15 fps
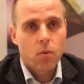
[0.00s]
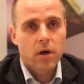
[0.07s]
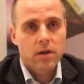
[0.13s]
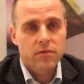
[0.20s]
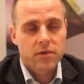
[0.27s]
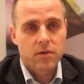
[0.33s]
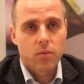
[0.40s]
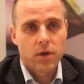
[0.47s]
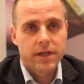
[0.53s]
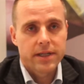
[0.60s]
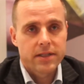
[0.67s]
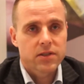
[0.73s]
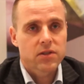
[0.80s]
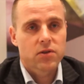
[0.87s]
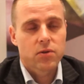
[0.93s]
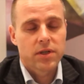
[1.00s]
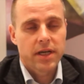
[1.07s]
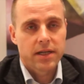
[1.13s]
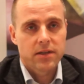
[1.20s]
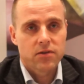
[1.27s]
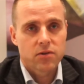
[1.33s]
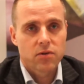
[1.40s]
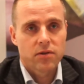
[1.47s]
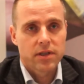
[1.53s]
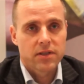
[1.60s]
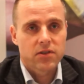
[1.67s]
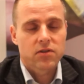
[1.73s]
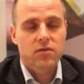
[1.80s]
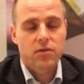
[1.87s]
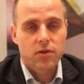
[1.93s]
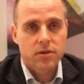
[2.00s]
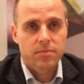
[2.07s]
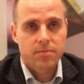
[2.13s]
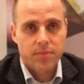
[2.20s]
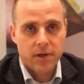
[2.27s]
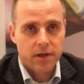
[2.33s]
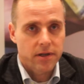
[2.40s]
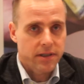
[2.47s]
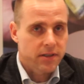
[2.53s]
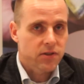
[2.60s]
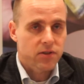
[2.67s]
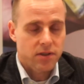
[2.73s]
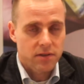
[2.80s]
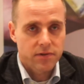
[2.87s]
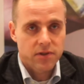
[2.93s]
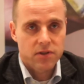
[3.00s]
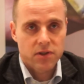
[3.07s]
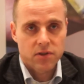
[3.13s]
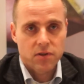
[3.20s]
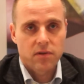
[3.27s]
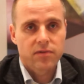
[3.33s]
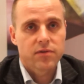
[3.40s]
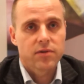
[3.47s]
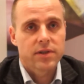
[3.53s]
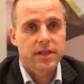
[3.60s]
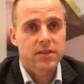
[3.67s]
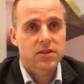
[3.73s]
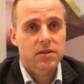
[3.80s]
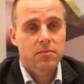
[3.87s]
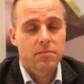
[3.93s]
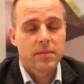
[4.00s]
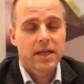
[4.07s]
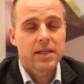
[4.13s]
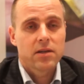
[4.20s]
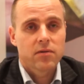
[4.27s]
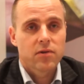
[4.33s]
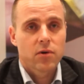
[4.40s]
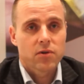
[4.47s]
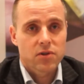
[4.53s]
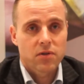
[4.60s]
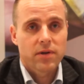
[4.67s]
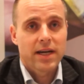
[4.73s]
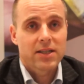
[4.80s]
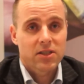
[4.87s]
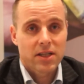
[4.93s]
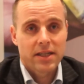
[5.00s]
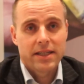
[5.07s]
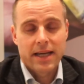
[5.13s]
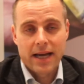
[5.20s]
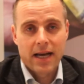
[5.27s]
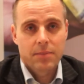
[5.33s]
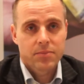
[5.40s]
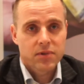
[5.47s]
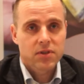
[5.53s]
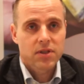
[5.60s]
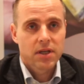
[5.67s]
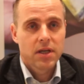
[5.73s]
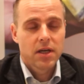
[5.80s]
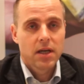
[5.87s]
one of the ways to get into this third-party services offerings, many of those are actually apps,